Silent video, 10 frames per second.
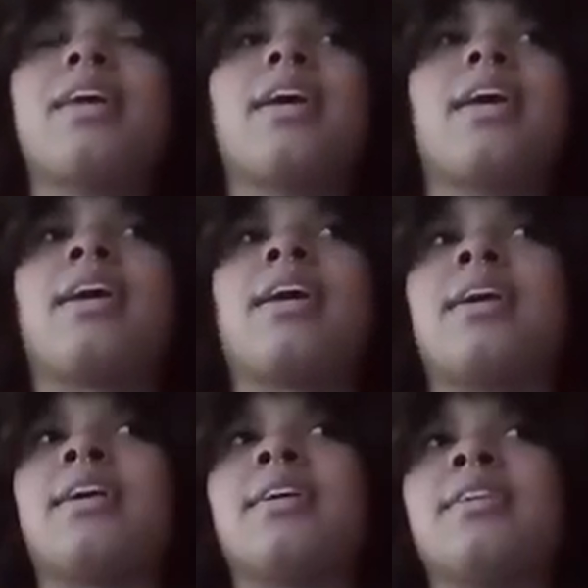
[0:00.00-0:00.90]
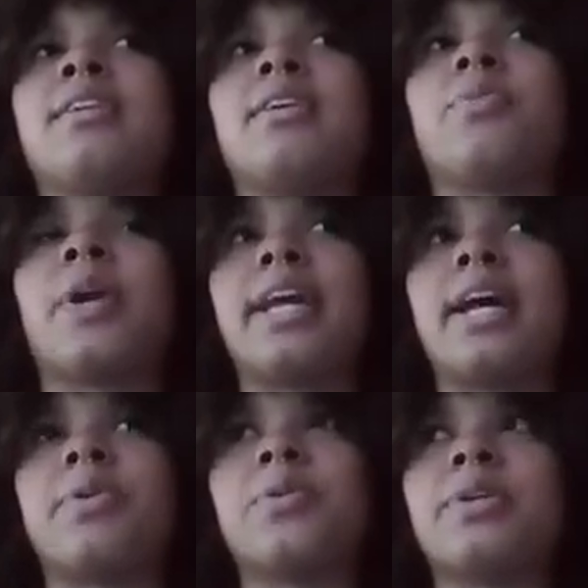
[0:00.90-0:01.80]
And right
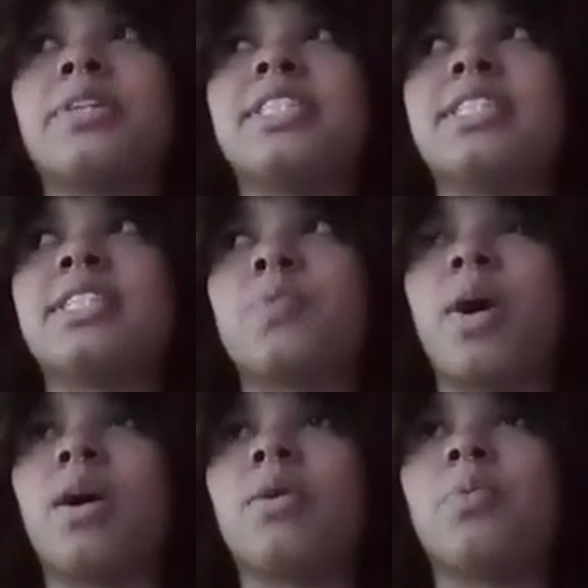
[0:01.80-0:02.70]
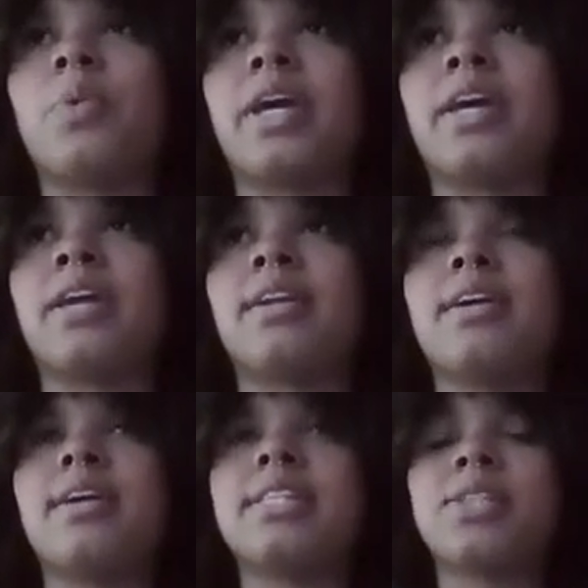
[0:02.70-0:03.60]
now in quarantine as well,
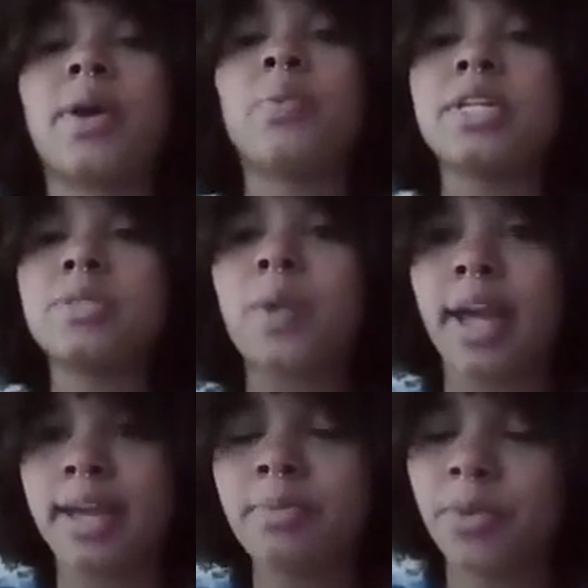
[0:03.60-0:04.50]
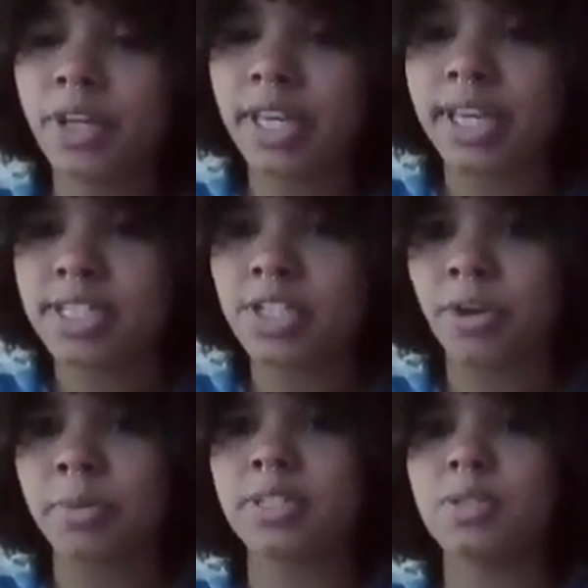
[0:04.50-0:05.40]
I am working at
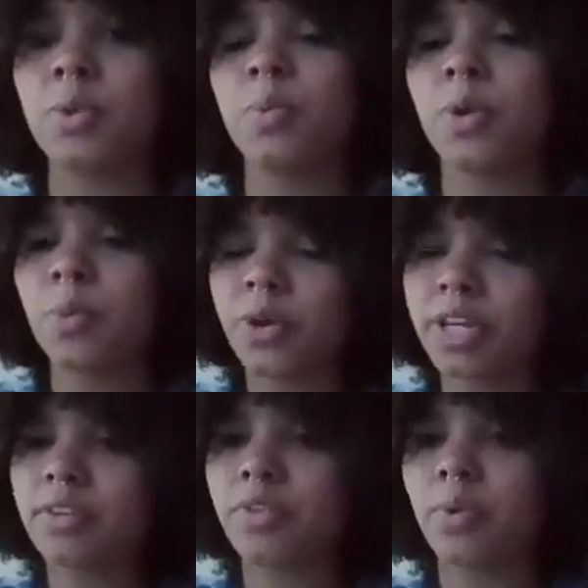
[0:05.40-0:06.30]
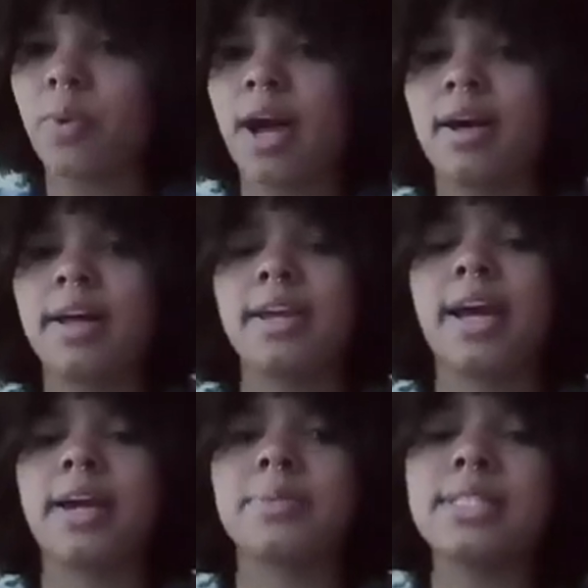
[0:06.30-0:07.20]
Starbucks. We weren't working for a while, and
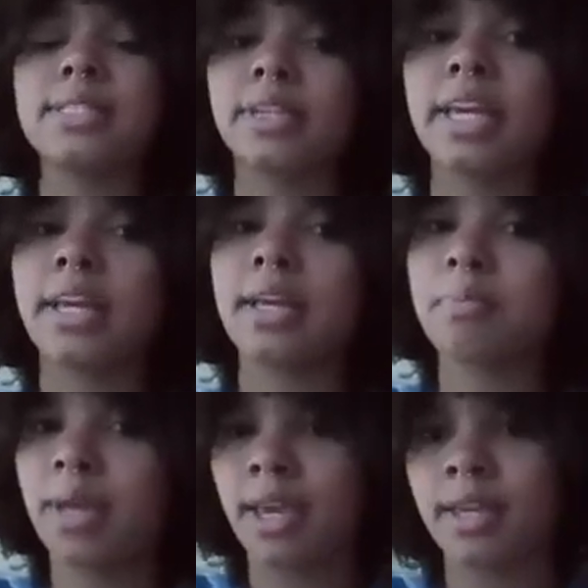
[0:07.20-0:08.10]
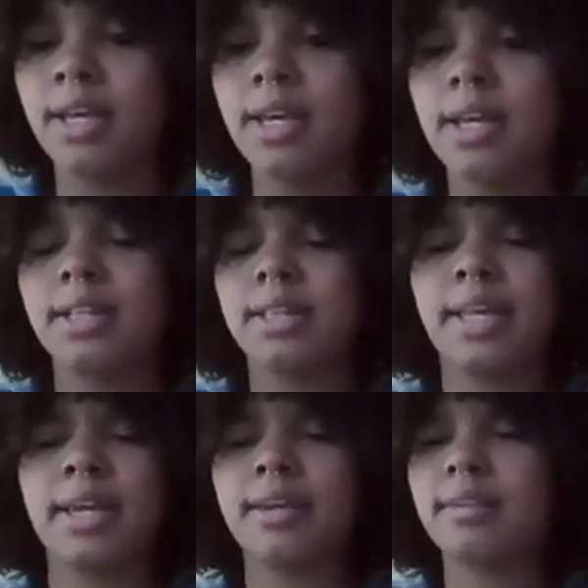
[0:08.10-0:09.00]
I was still getting paid
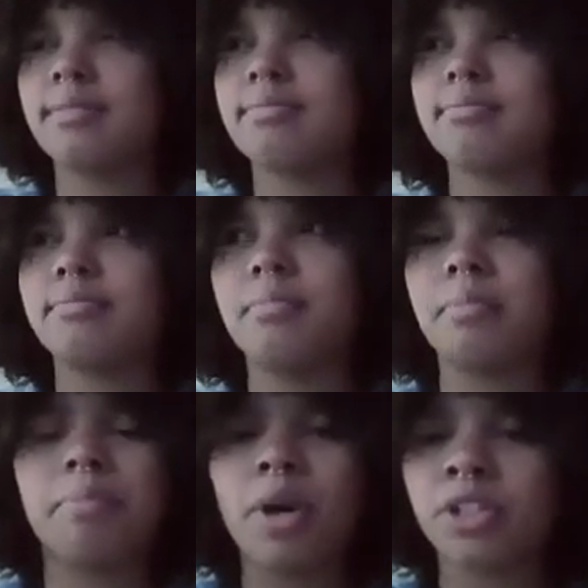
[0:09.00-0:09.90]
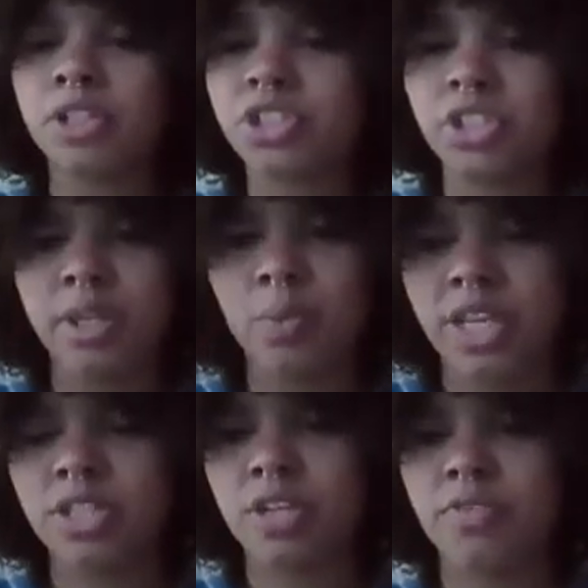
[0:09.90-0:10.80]
like partially
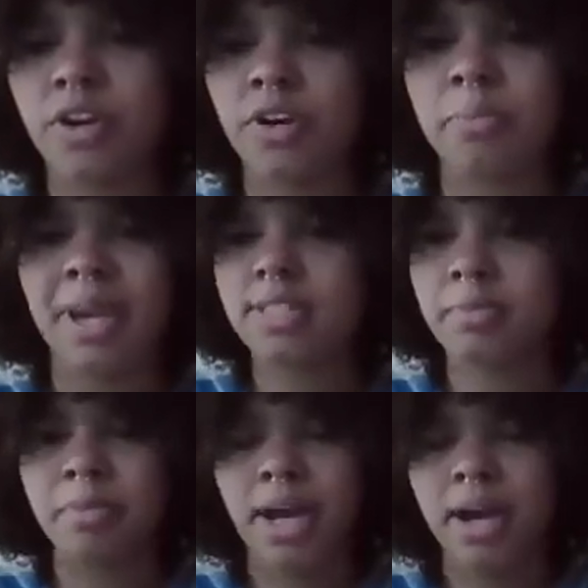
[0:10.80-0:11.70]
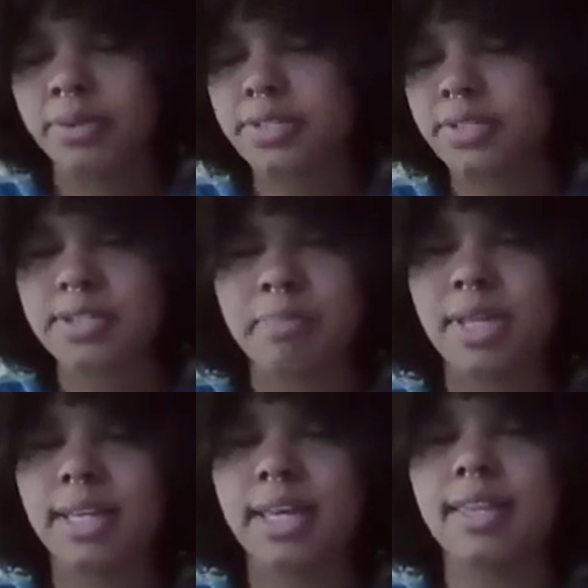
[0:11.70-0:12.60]
wage of our maximum hours or
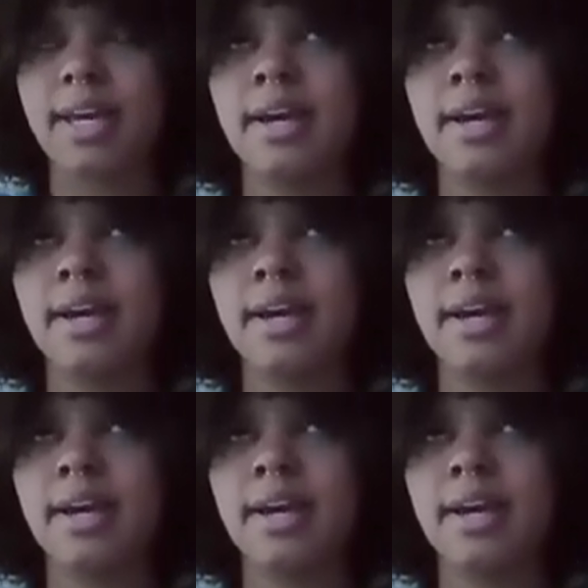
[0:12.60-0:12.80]
something like that.